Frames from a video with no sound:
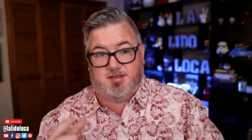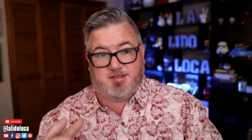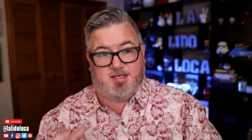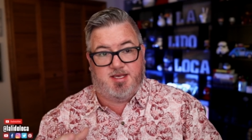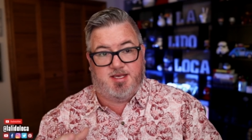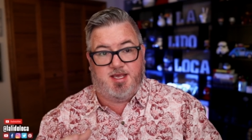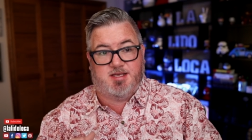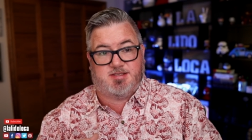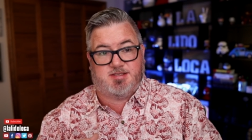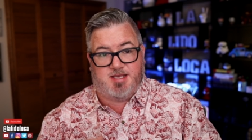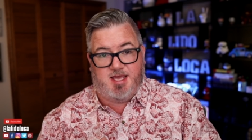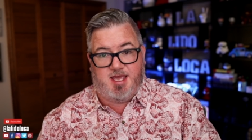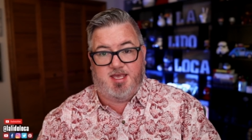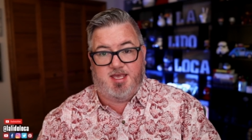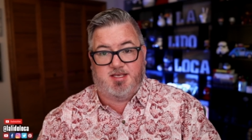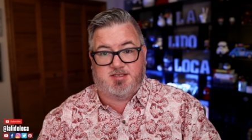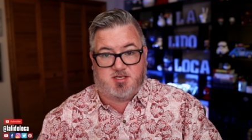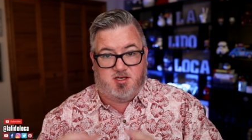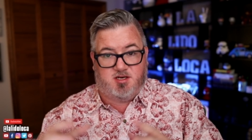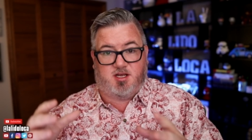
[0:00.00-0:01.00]
or the TSA
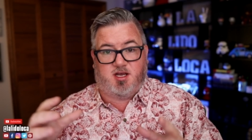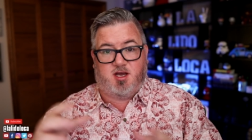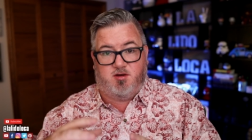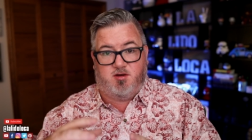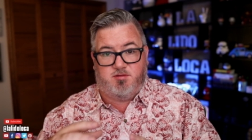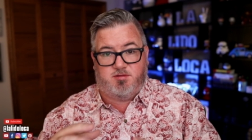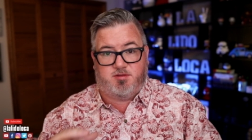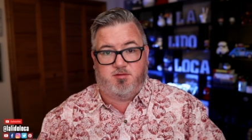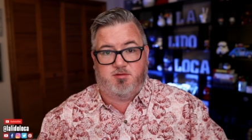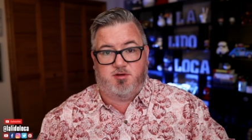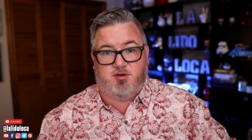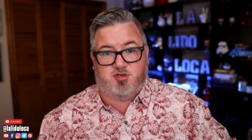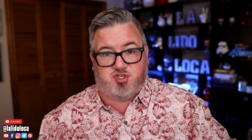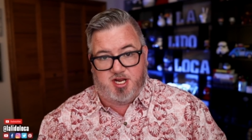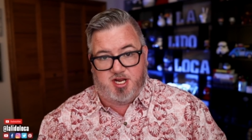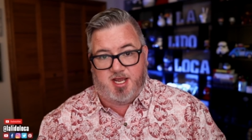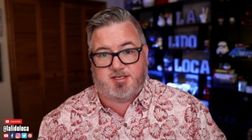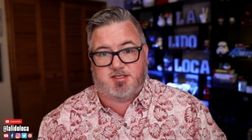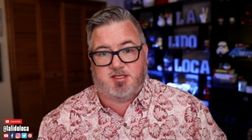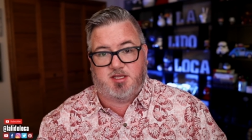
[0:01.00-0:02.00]
is going to go through your
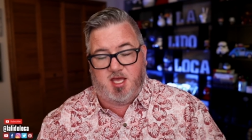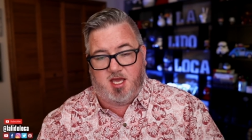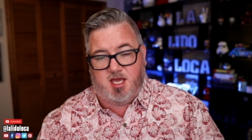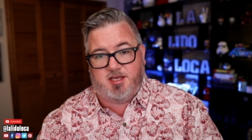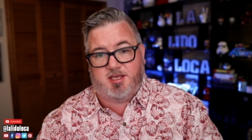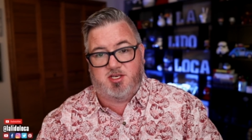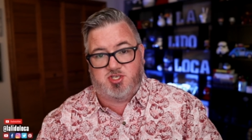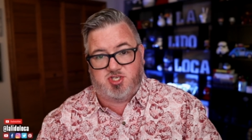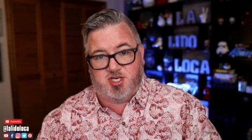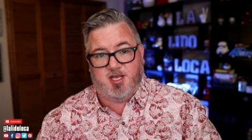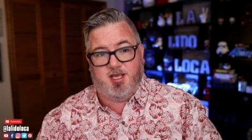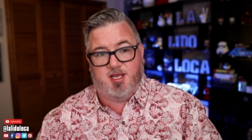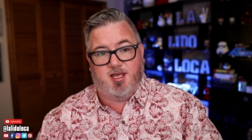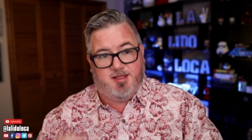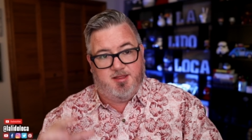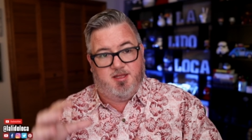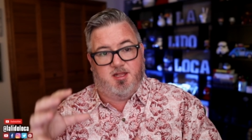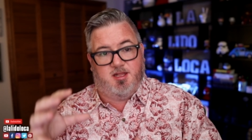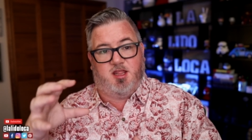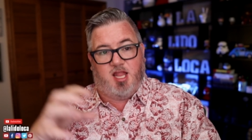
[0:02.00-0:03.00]
checked luggage
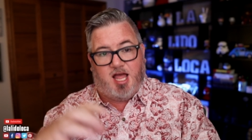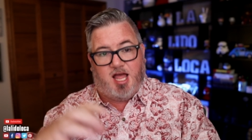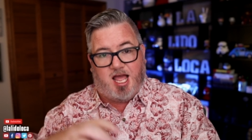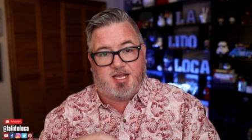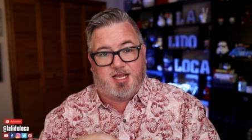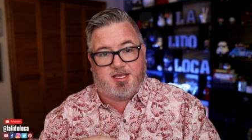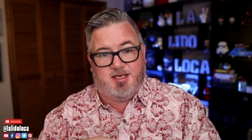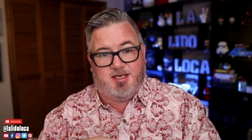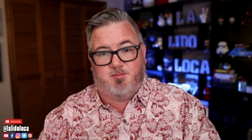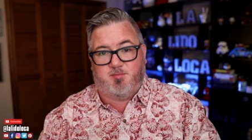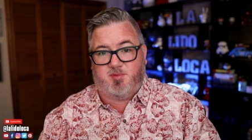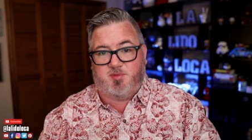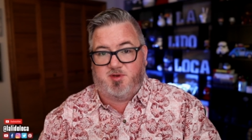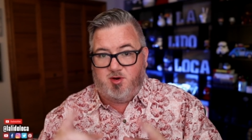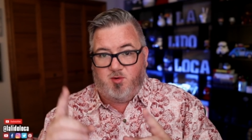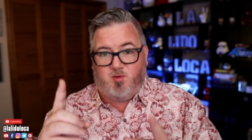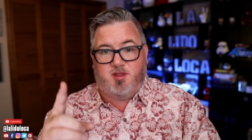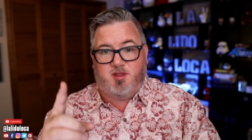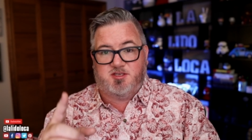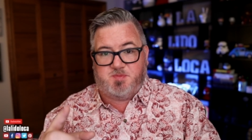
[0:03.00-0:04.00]
and then lock it but
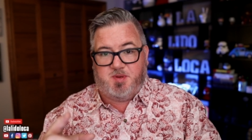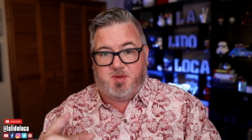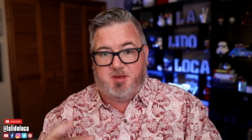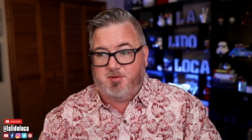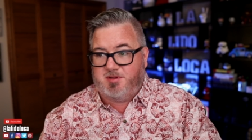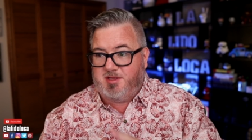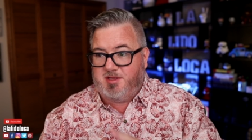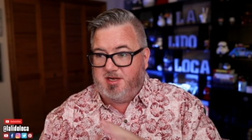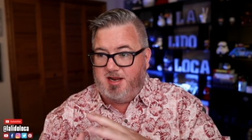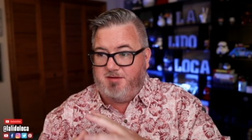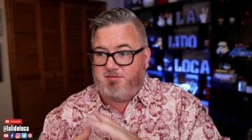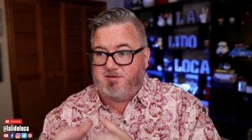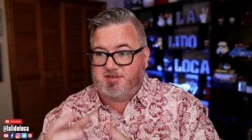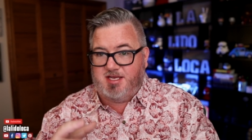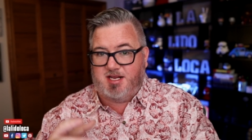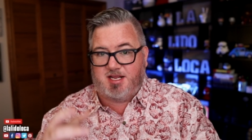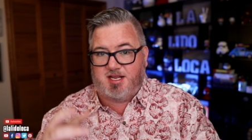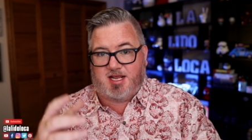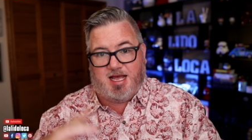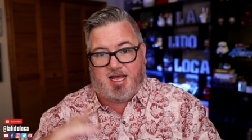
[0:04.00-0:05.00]
you're one of those people that never
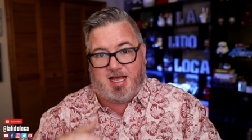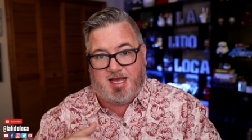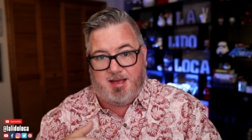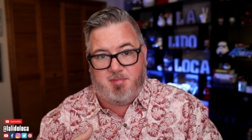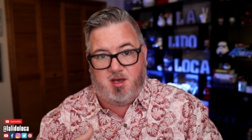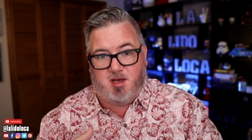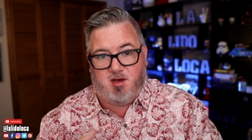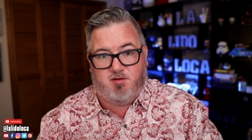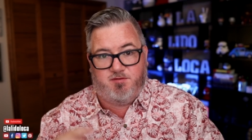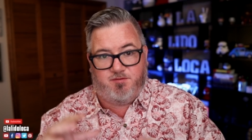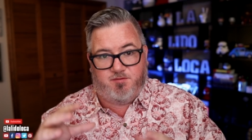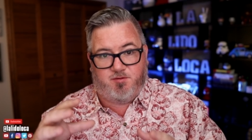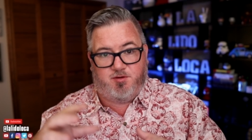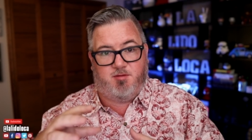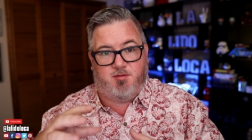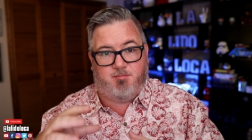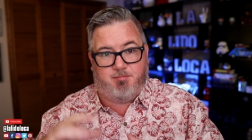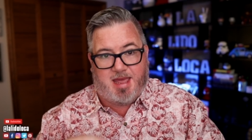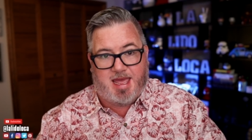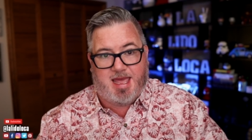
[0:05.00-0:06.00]
set a combo for
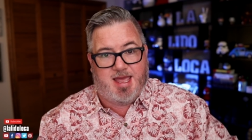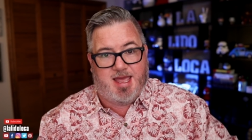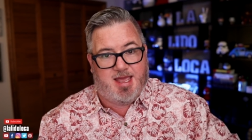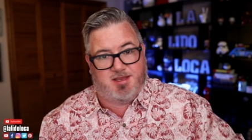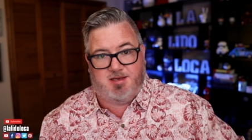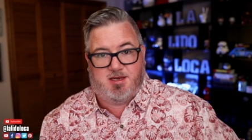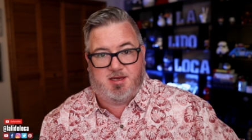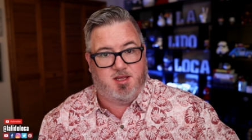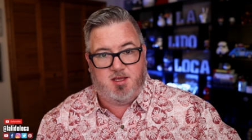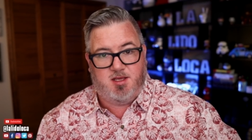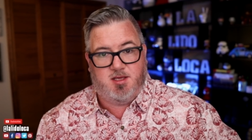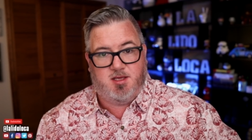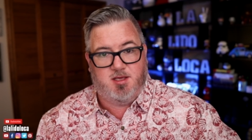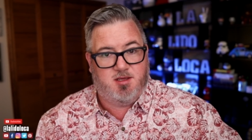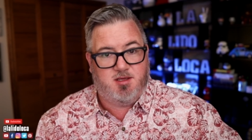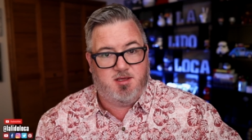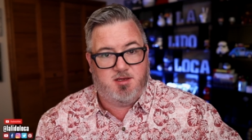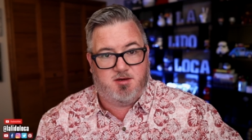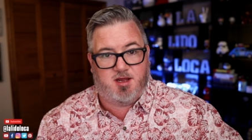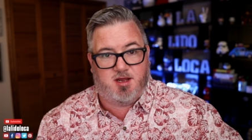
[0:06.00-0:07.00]
your bag and
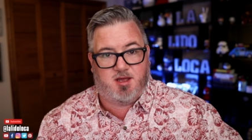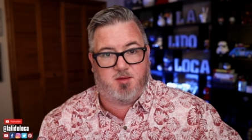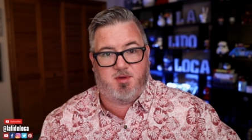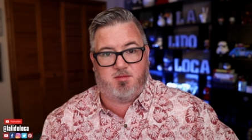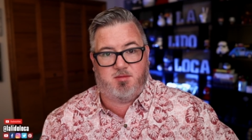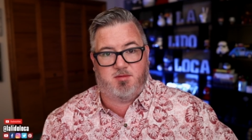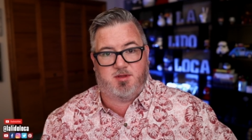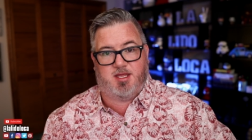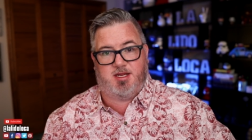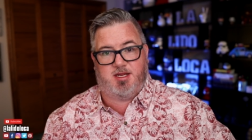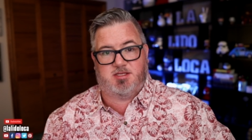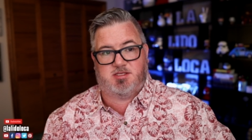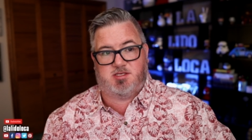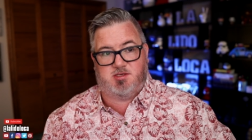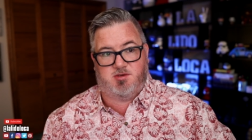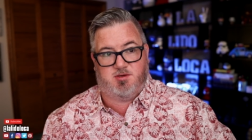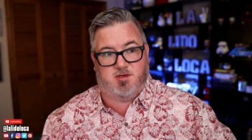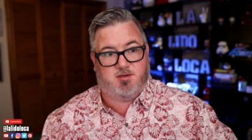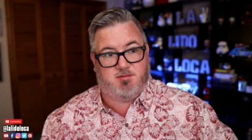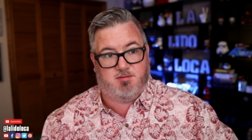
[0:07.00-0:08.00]
you're not gonna be able to get
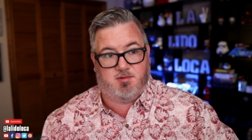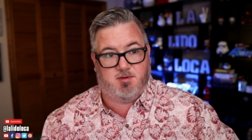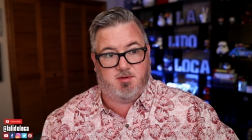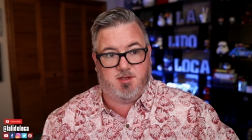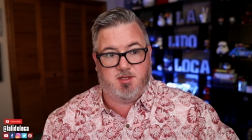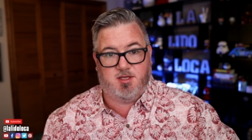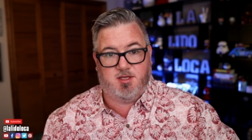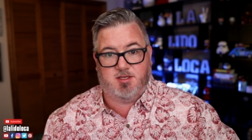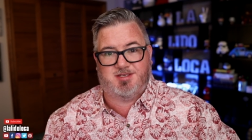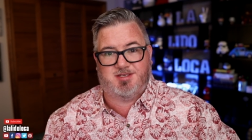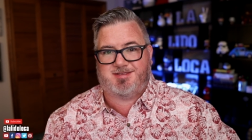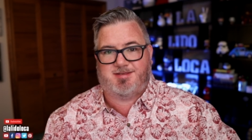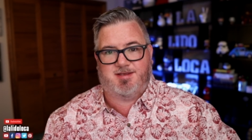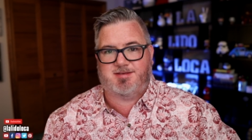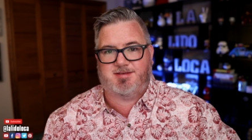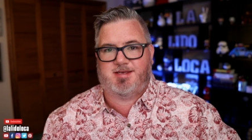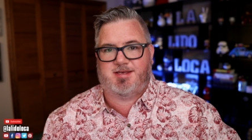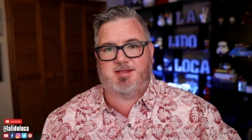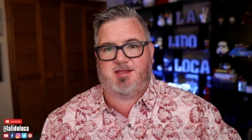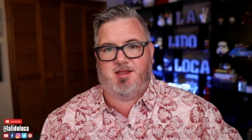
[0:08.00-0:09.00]
into it. Just,
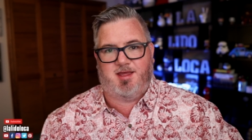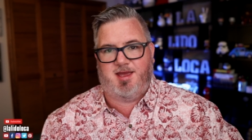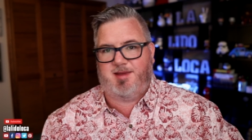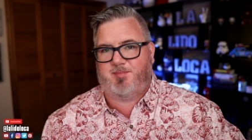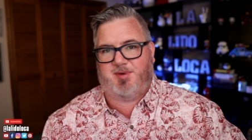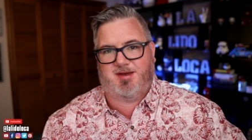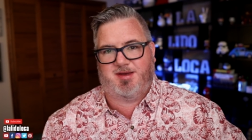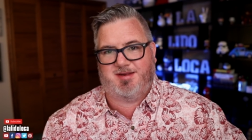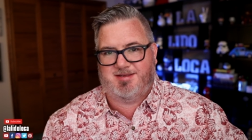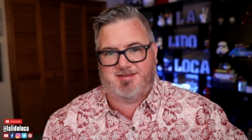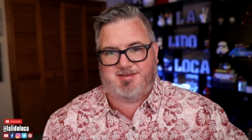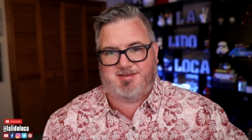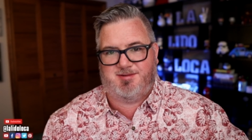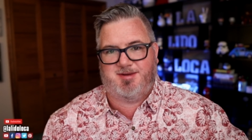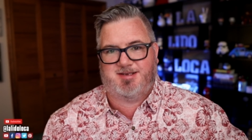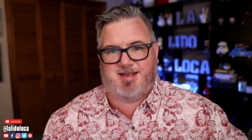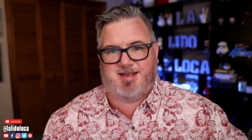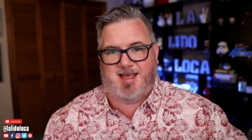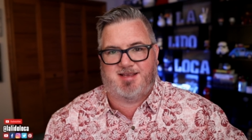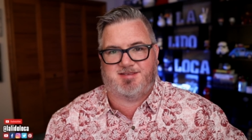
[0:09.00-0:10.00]
just hit the like button. It's too
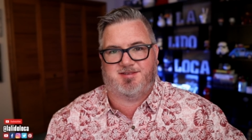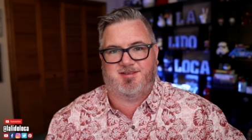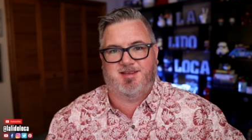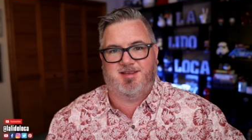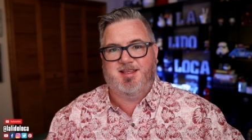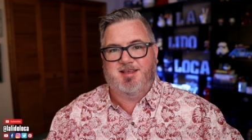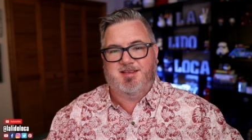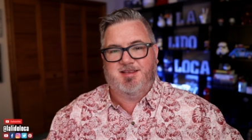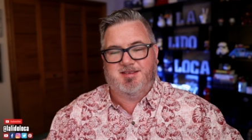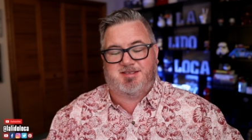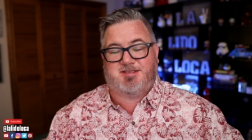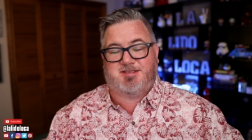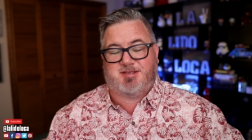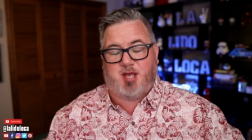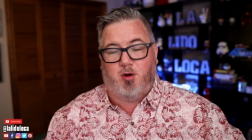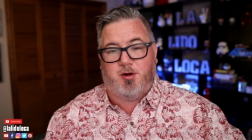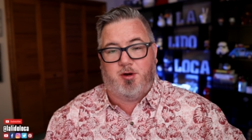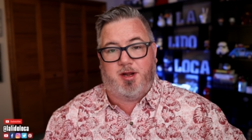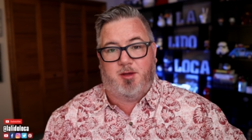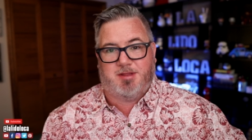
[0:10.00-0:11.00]
much hassle. This is
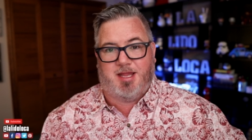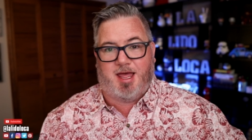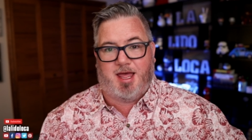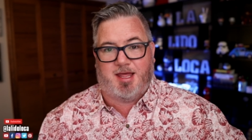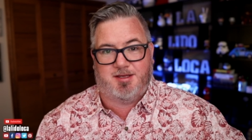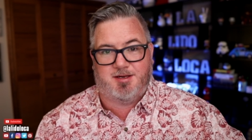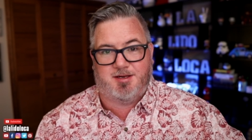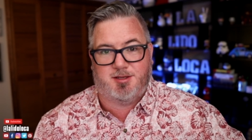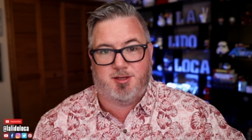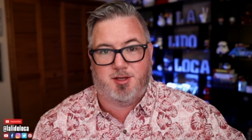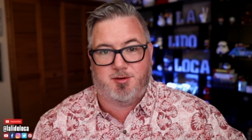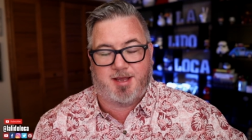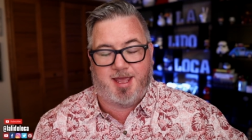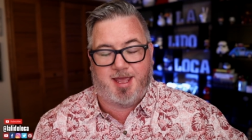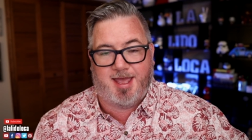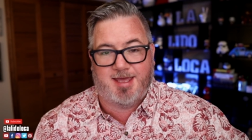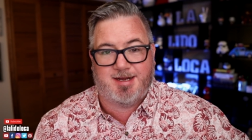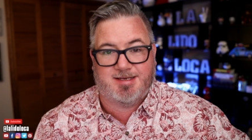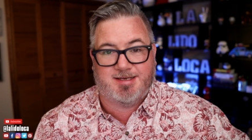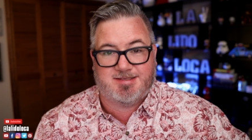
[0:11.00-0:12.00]
Tony with La Lido
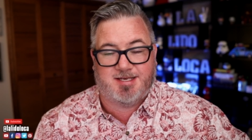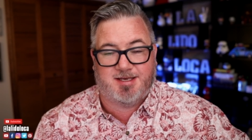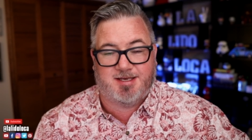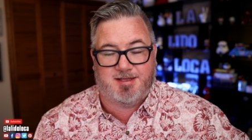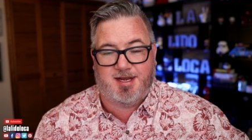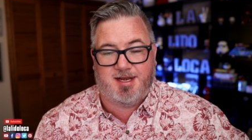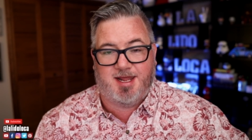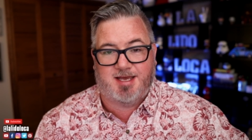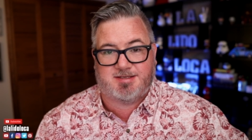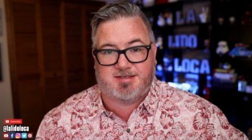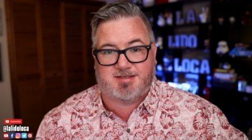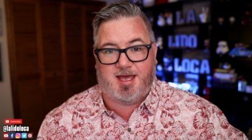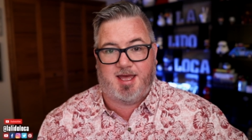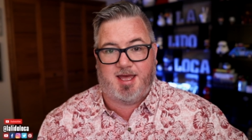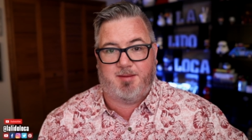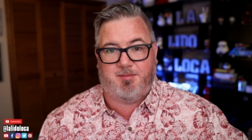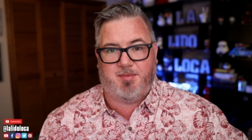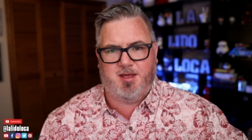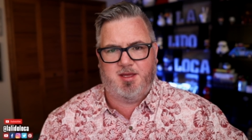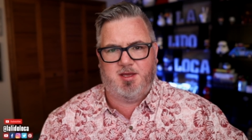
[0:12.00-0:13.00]
Loca, and until the next
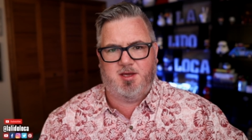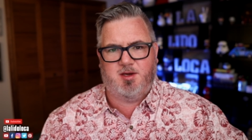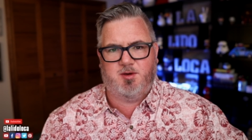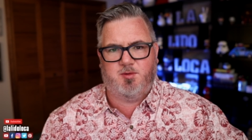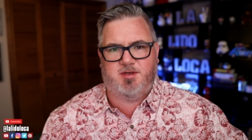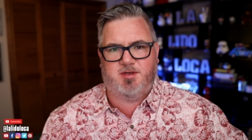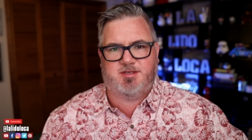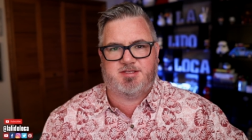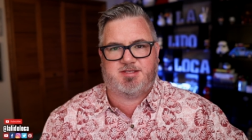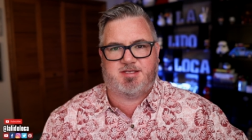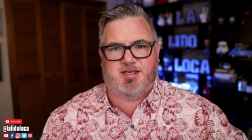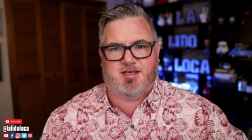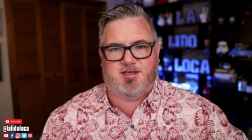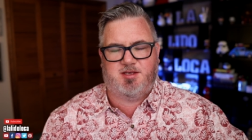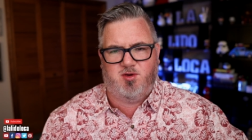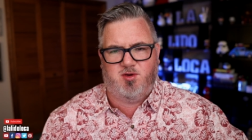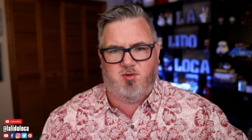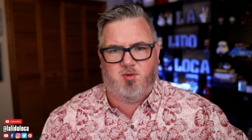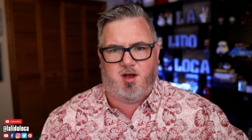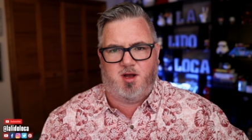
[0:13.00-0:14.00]
time, we'll see
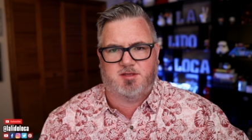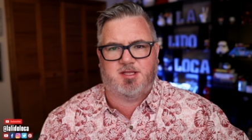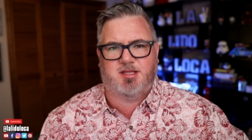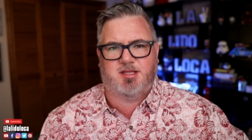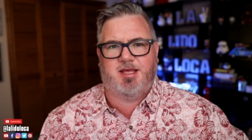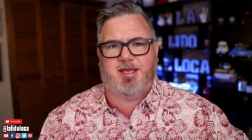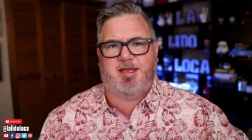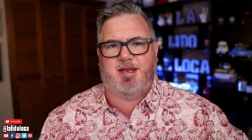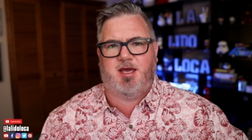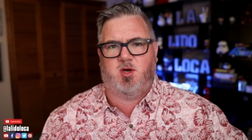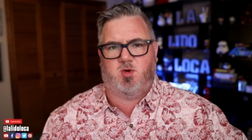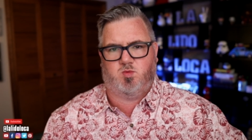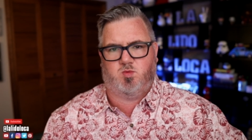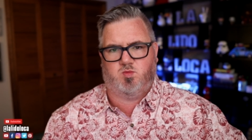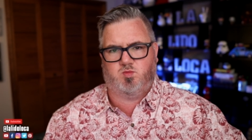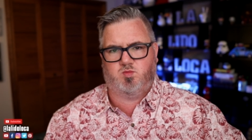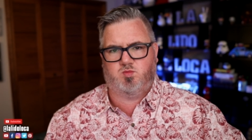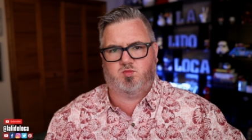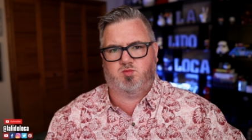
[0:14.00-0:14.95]
you on the Lido.